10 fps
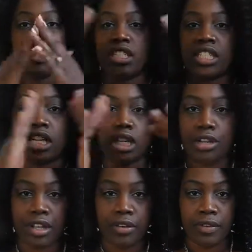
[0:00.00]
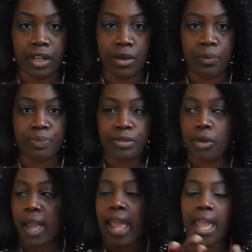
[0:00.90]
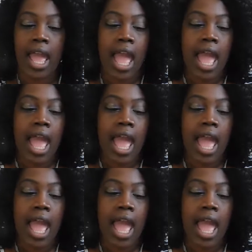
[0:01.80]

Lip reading: it's just a clear envelope. Okay?